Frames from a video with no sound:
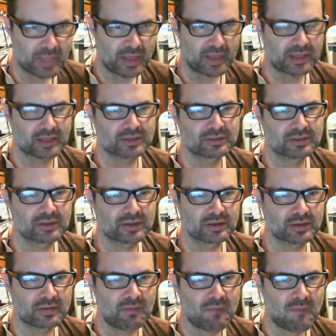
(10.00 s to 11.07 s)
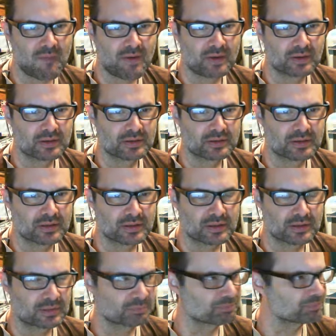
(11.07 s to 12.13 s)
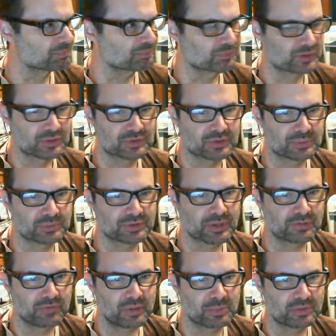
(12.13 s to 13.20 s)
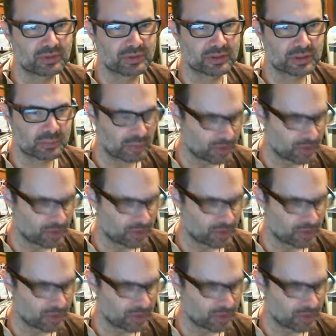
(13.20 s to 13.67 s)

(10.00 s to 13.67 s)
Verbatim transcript: and uh, uh, just some stuff I've been thinking